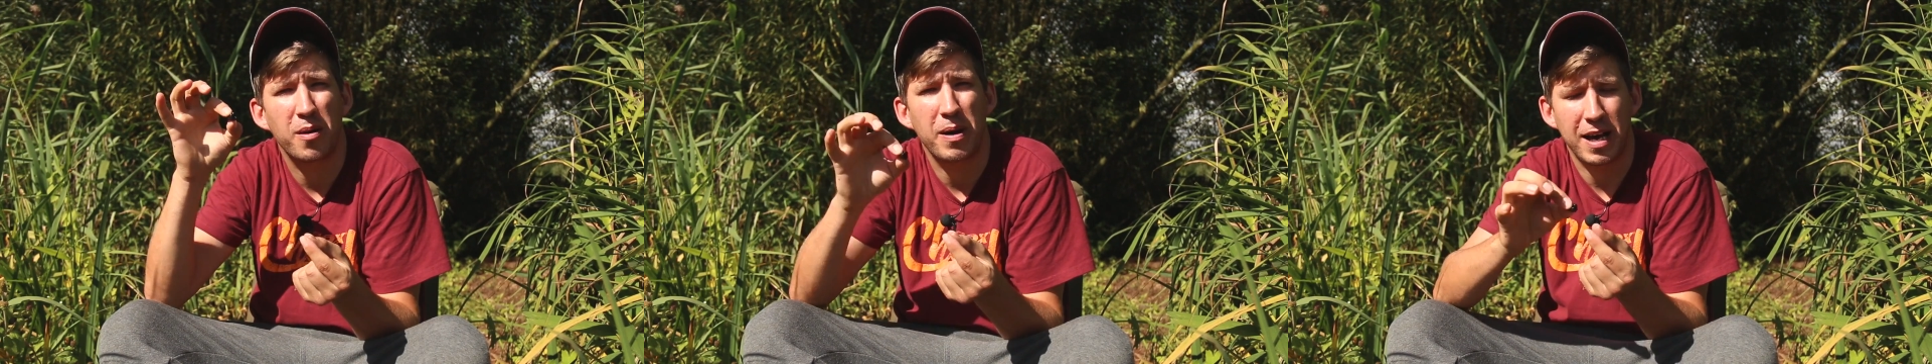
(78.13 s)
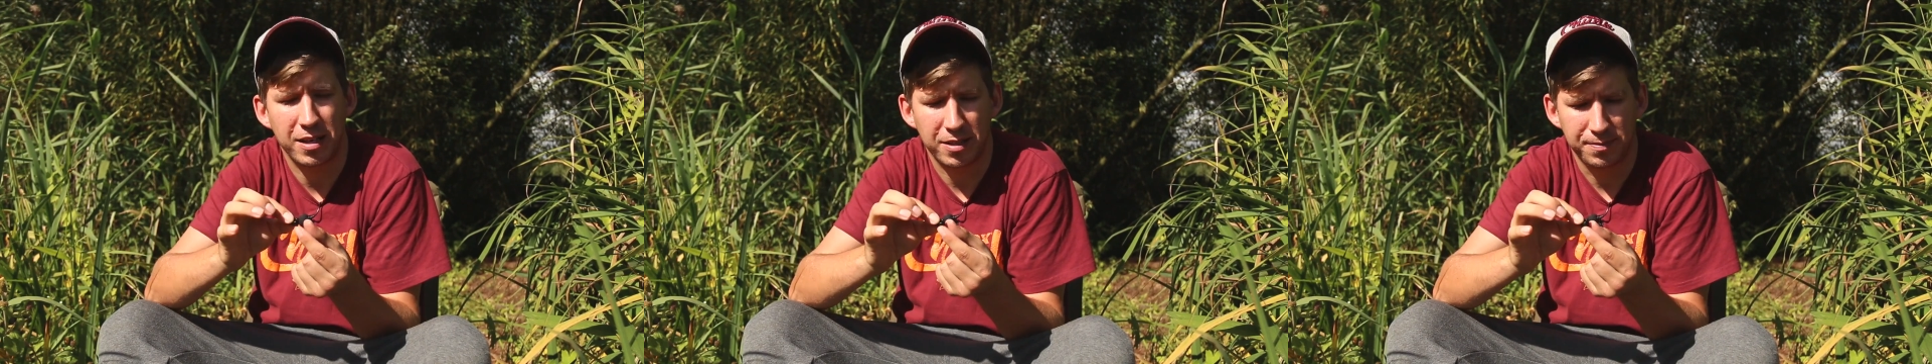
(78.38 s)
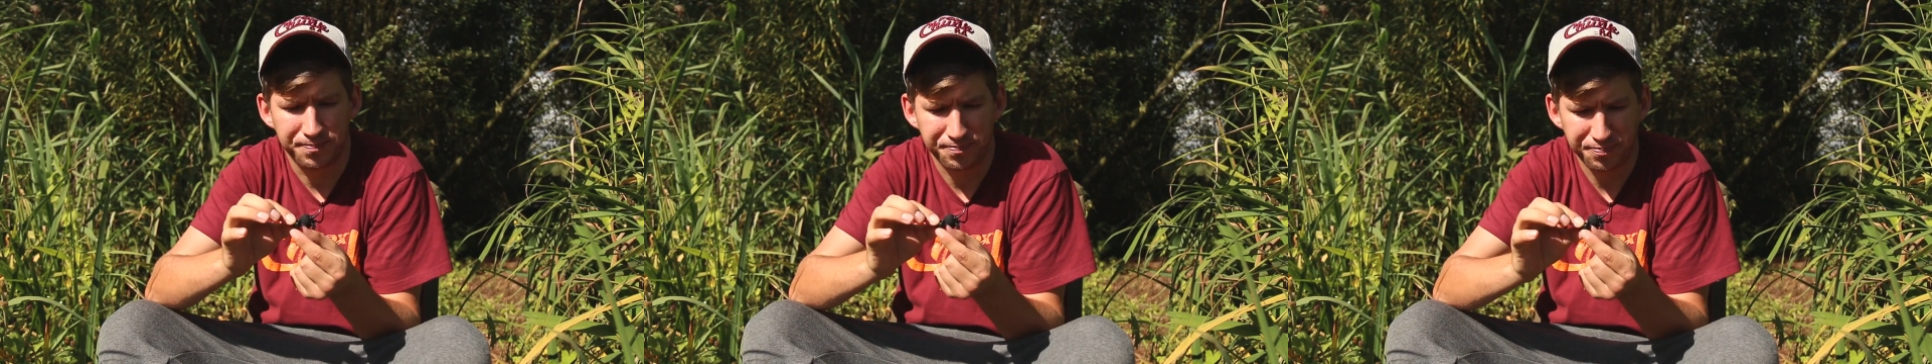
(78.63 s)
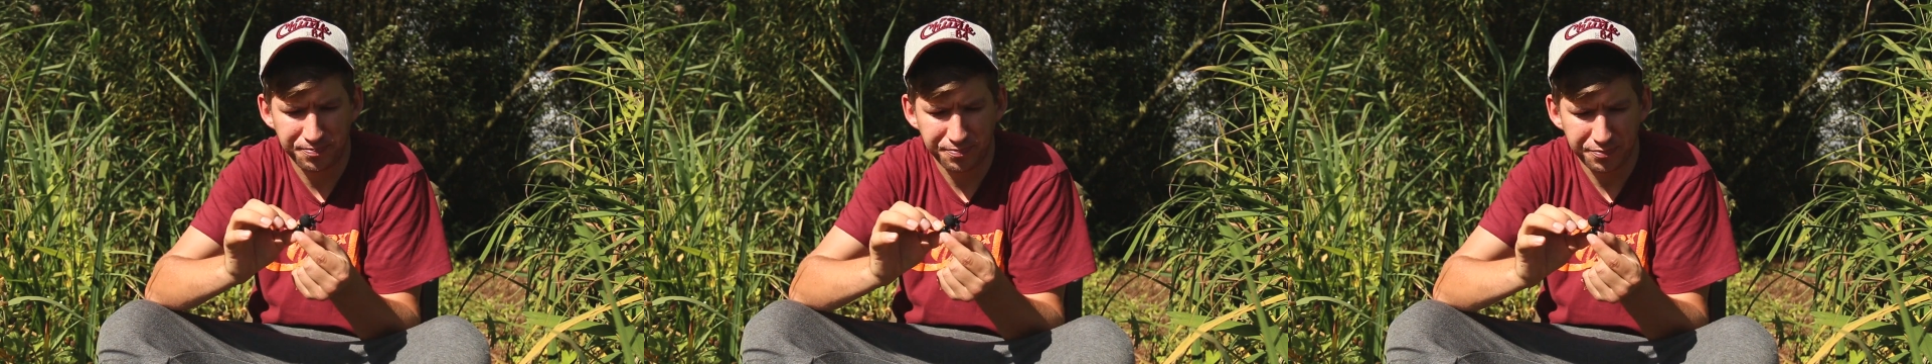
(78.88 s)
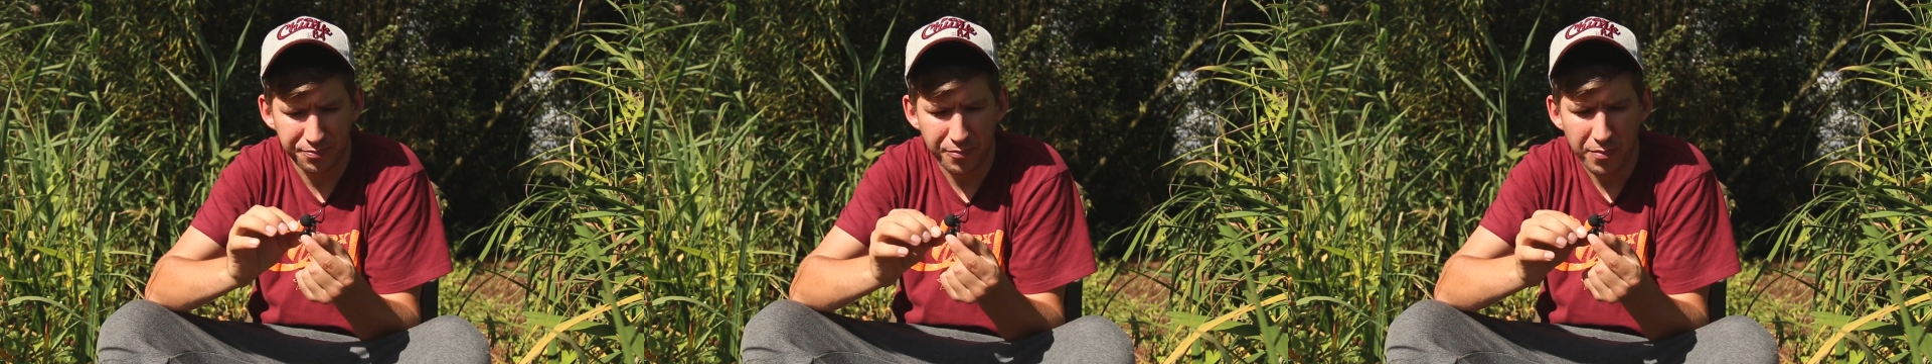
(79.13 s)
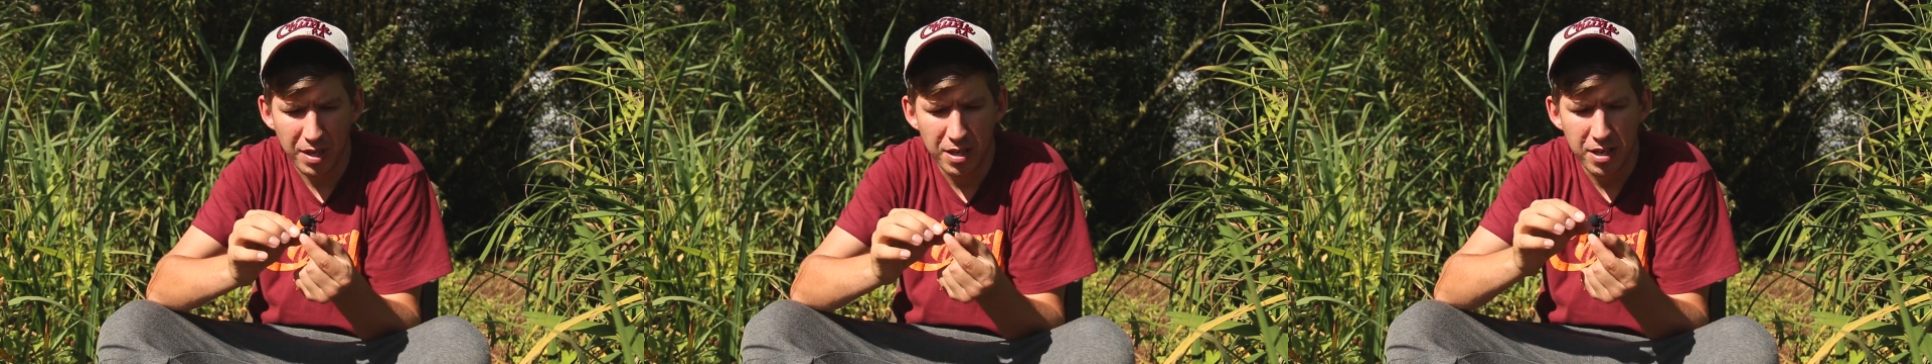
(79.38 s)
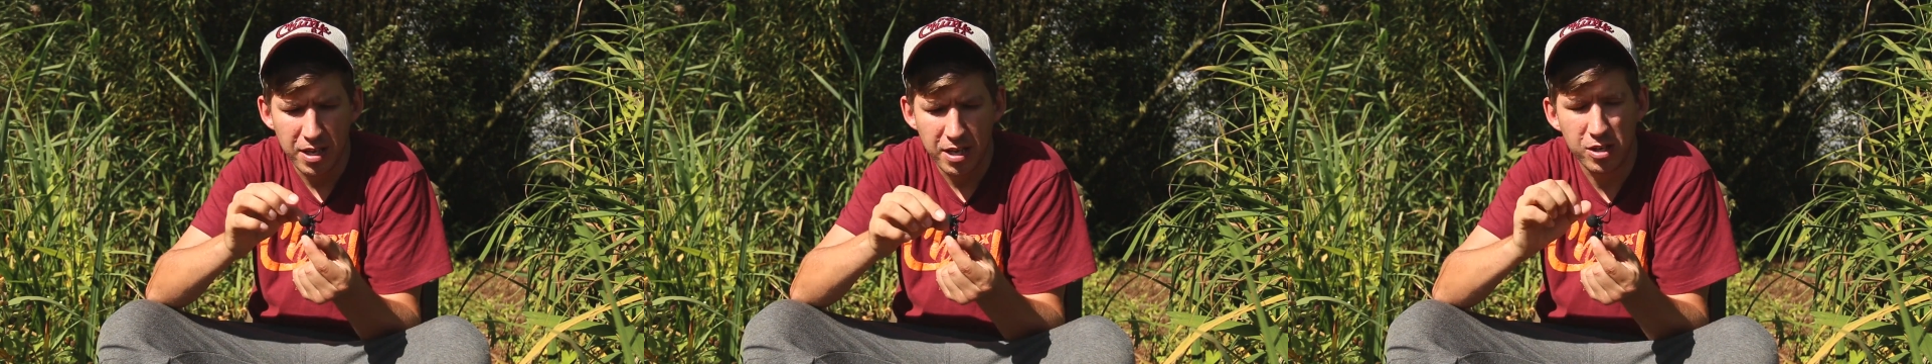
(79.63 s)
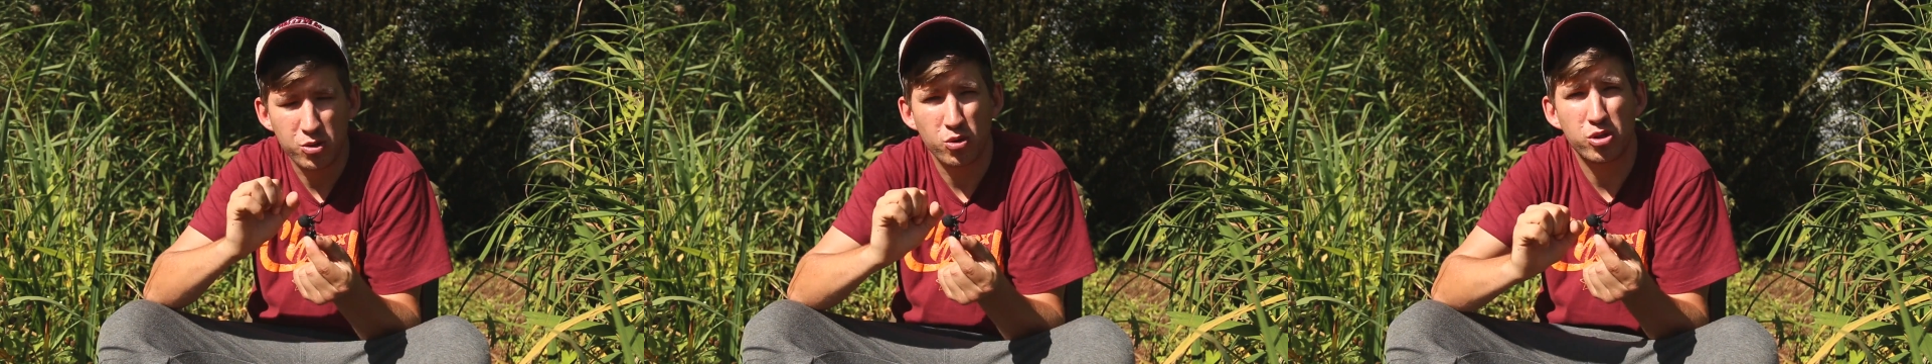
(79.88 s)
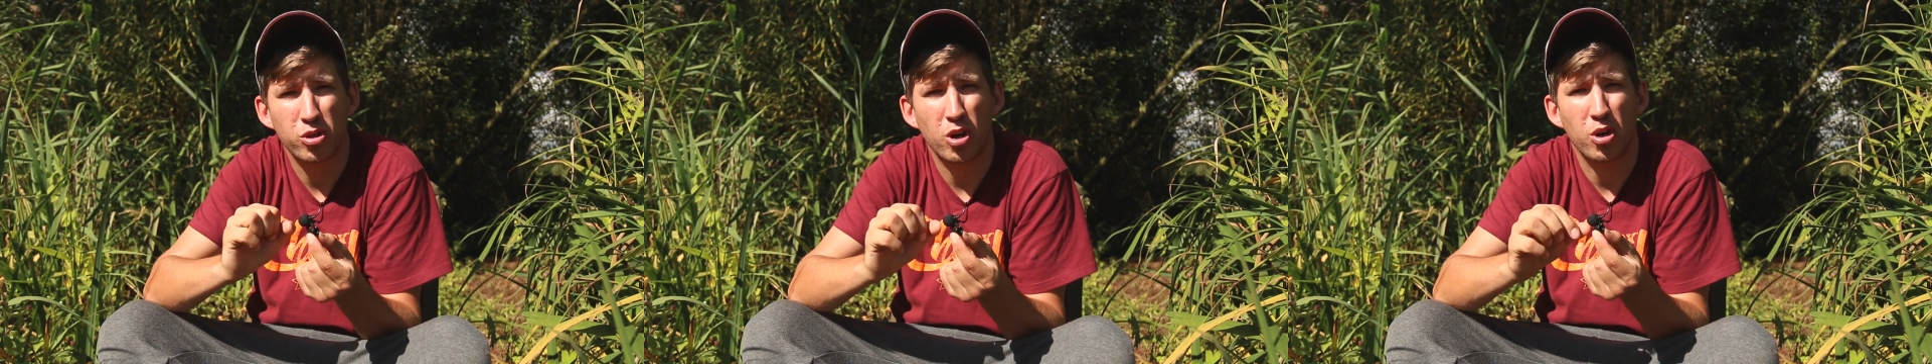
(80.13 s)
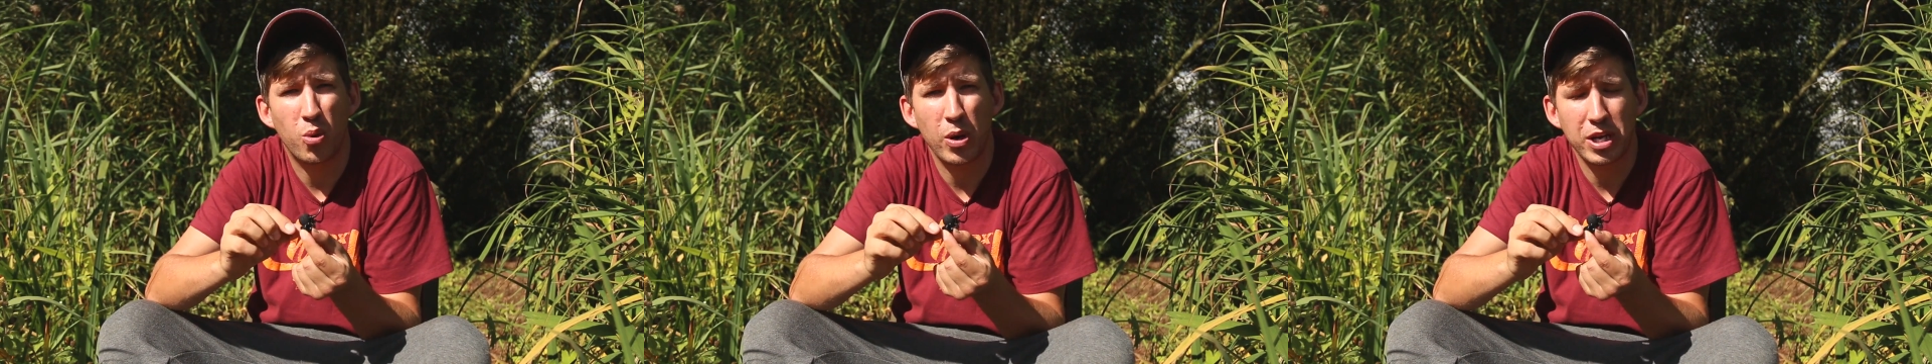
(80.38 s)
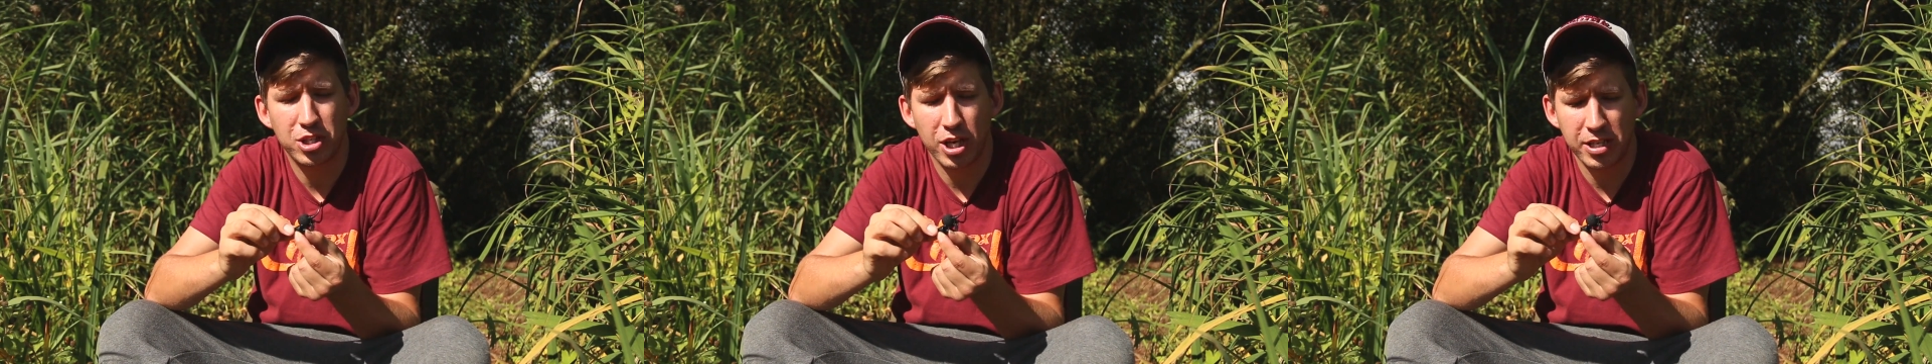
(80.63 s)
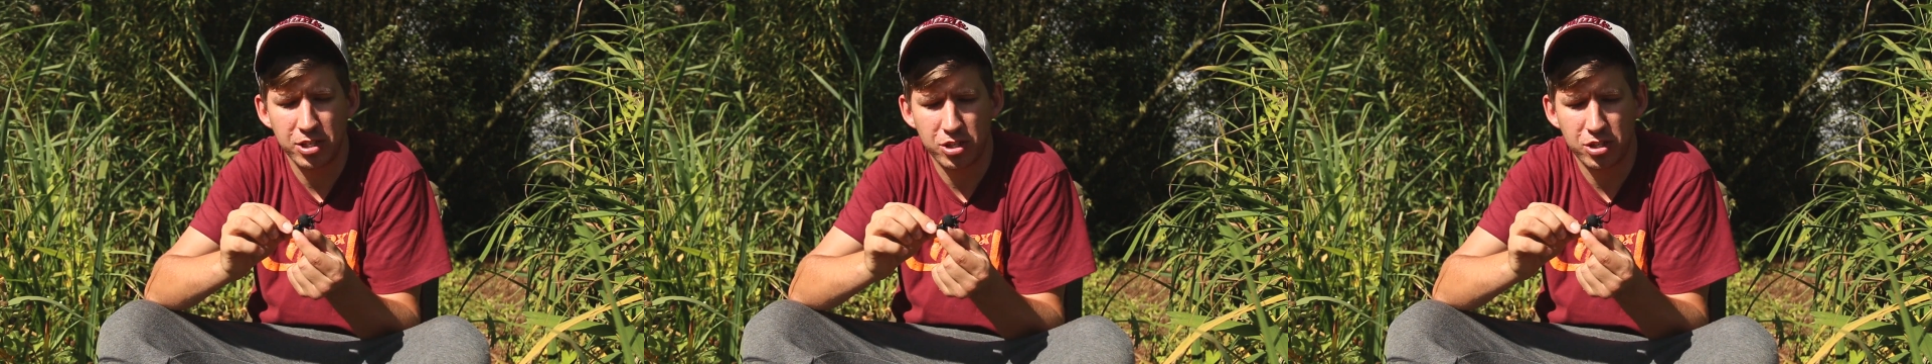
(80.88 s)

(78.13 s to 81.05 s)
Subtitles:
back. It's also got a quick change